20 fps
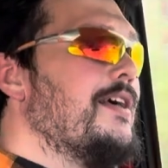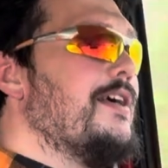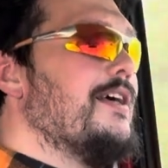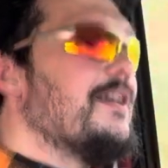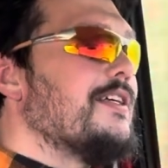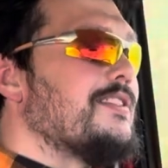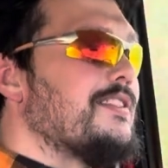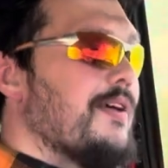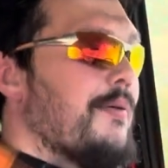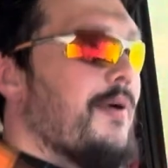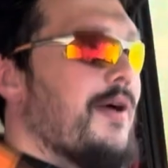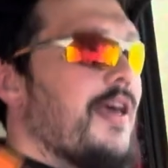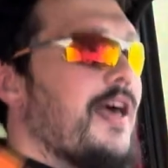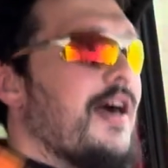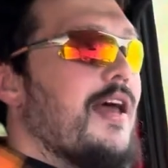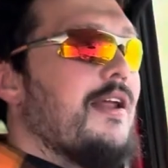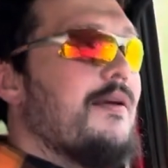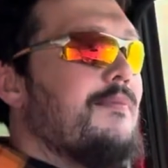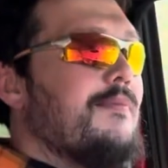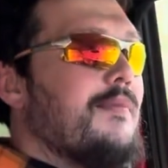the
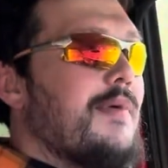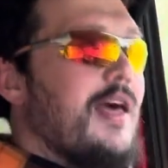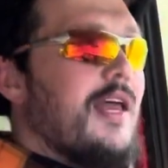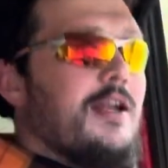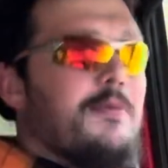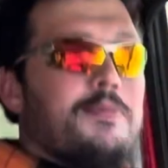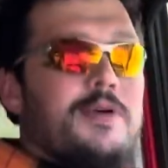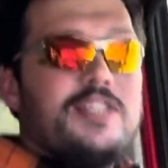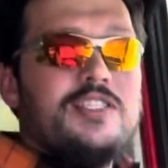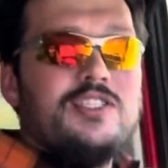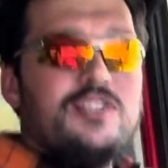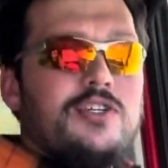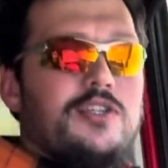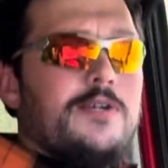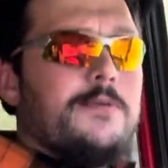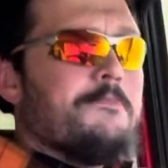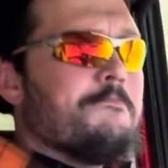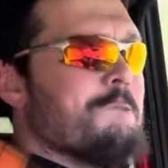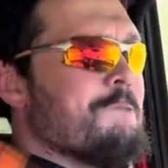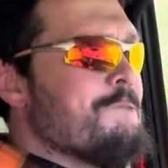semi-automatic
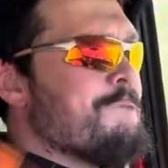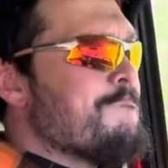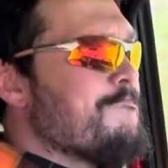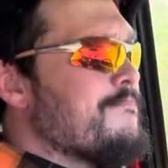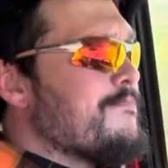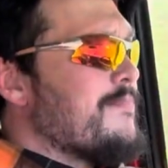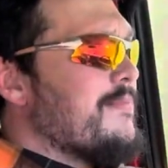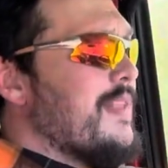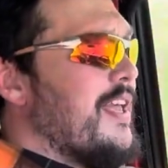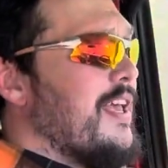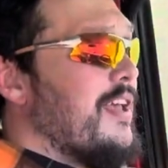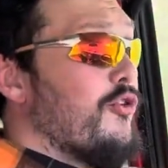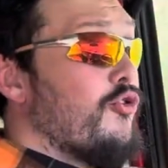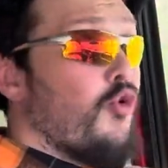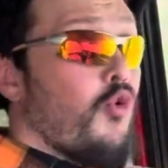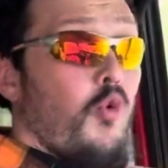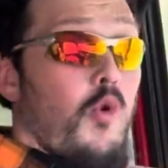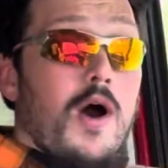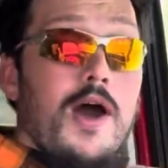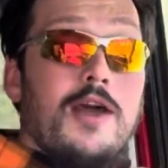pistol in
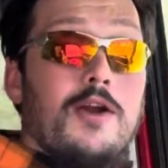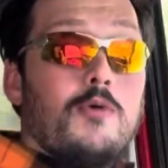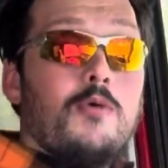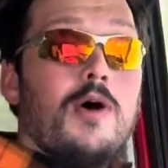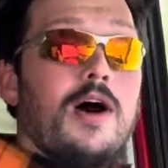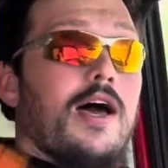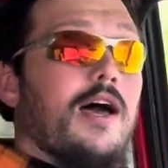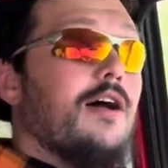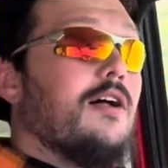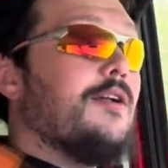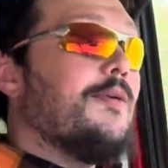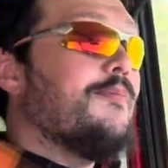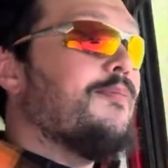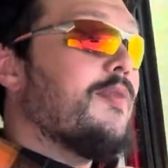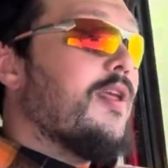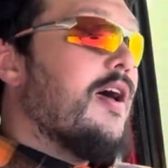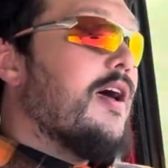quite a while.